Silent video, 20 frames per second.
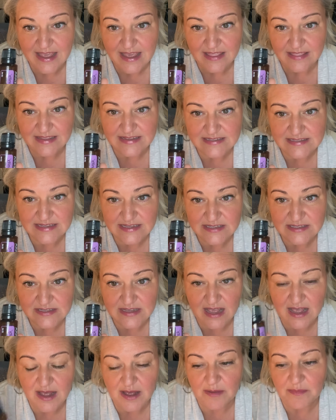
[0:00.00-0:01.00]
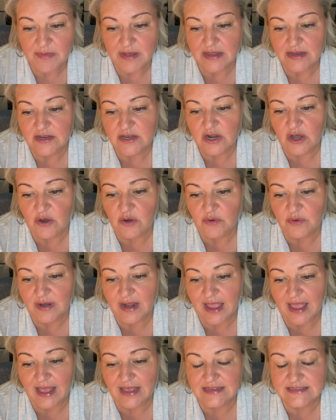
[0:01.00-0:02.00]
This is known
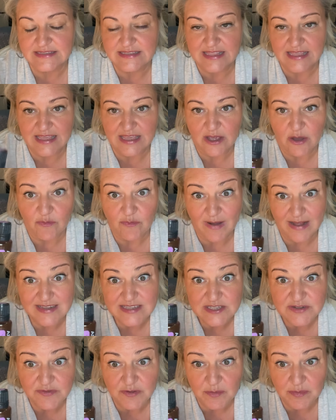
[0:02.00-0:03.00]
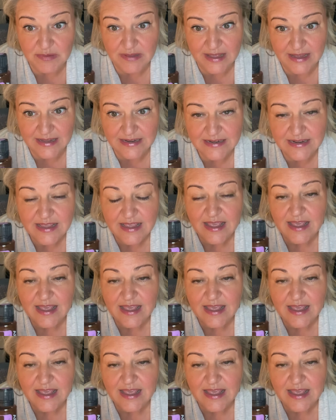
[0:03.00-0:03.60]
as the Restful Blend,